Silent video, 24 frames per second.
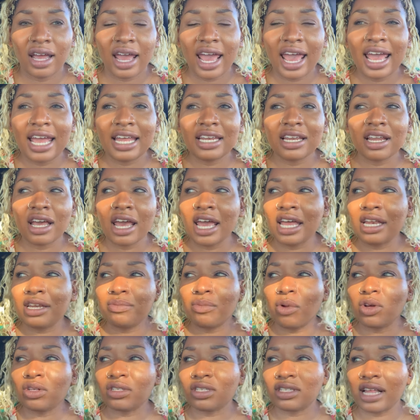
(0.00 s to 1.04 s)
And
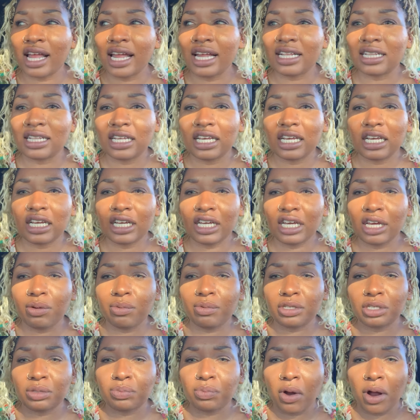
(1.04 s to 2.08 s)
most likely he was